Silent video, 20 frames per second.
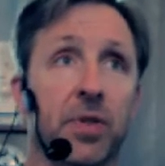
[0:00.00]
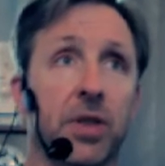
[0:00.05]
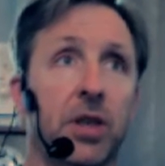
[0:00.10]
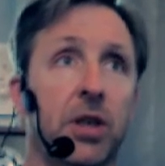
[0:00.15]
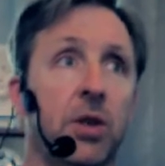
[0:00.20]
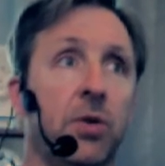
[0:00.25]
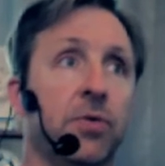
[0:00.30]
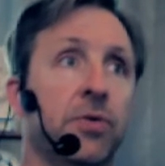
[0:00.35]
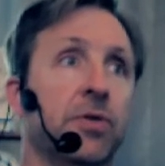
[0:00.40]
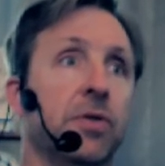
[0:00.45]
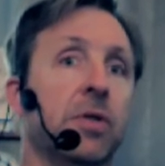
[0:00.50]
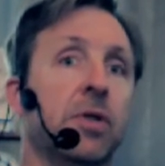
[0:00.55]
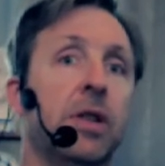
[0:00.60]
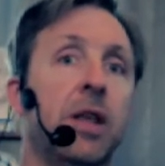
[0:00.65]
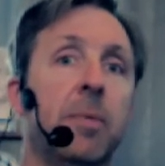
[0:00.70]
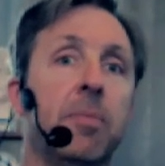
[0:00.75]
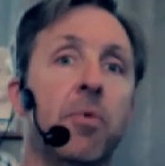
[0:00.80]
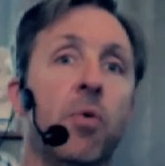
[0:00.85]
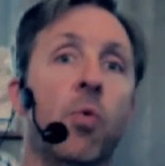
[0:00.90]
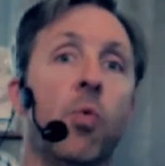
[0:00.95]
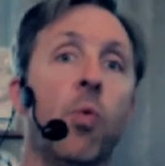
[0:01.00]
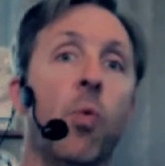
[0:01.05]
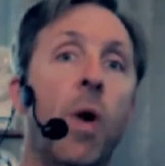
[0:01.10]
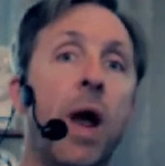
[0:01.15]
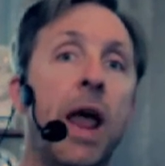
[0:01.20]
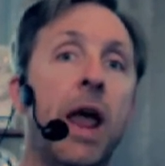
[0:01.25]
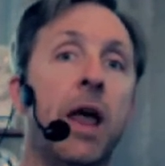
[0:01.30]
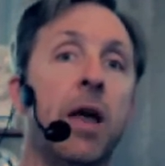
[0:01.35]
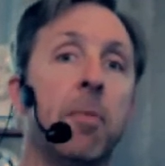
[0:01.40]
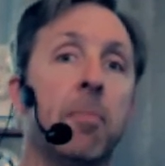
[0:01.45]
you sleep
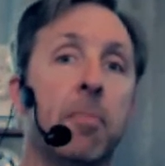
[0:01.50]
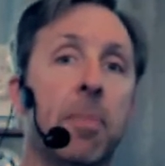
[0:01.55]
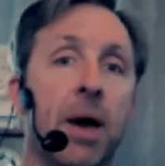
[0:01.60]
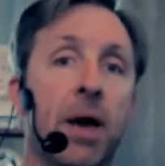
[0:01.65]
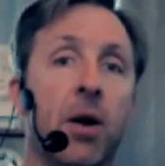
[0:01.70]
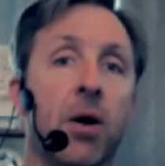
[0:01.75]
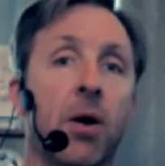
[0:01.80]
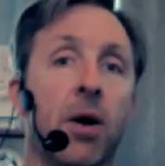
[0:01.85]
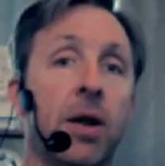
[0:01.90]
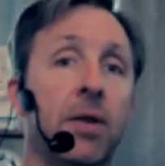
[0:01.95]
way better.